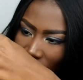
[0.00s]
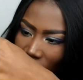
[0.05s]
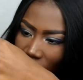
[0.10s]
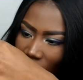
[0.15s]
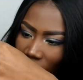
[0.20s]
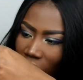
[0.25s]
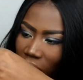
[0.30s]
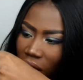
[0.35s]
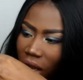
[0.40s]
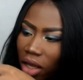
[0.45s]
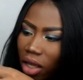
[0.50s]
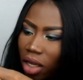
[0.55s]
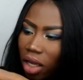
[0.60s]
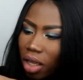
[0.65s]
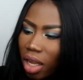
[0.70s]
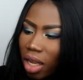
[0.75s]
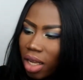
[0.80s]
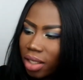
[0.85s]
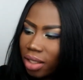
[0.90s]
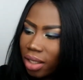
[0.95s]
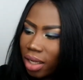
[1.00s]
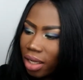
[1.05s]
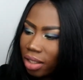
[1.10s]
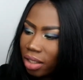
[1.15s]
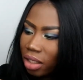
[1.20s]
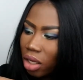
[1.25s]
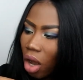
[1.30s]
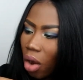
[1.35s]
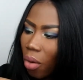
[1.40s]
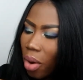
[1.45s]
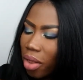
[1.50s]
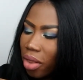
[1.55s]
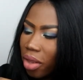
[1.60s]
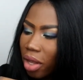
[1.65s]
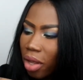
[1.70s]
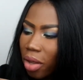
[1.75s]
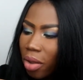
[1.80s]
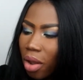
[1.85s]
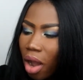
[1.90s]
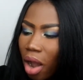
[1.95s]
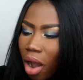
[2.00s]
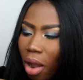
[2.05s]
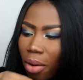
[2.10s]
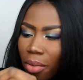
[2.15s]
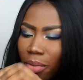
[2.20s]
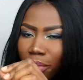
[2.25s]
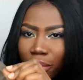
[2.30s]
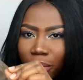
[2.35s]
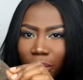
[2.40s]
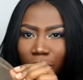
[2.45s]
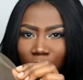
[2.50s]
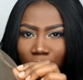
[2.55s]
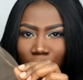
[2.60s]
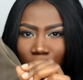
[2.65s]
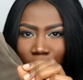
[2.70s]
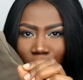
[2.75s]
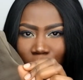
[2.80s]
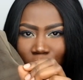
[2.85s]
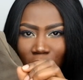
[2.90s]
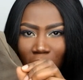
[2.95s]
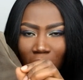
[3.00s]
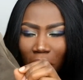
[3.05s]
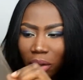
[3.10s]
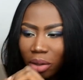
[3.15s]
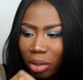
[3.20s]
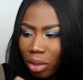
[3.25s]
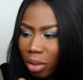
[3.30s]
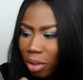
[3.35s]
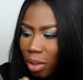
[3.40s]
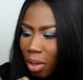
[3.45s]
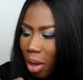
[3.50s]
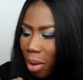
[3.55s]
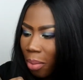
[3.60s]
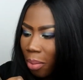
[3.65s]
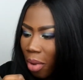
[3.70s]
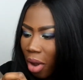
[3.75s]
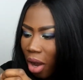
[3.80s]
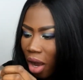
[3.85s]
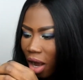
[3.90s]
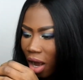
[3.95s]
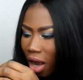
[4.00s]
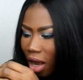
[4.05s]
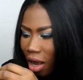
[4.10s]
So the lace is already browned, but